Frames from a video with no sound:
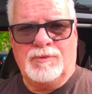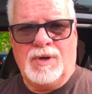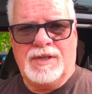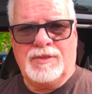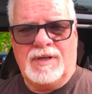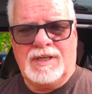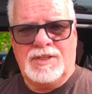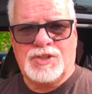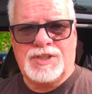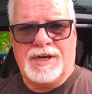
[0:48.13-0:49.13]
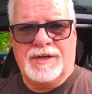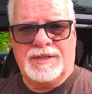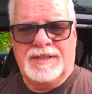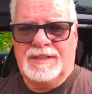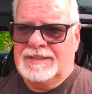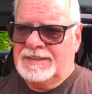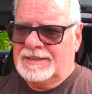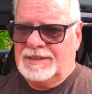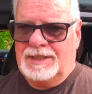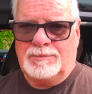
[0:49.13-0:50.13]
Well, I thought I'd share,
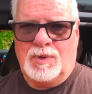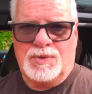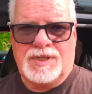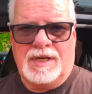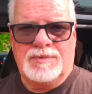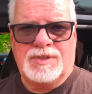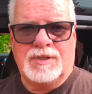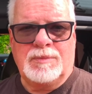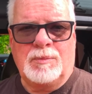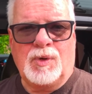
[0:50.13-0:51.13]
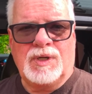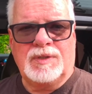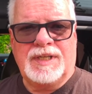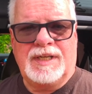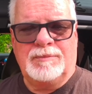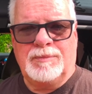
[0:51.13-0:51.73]
like most times during Memorial Day,